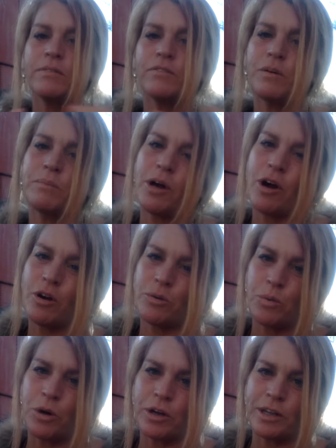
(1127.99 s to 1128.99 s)
from the hard
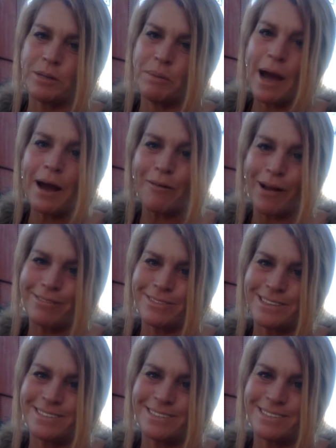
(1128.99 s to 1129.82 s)
work in the background.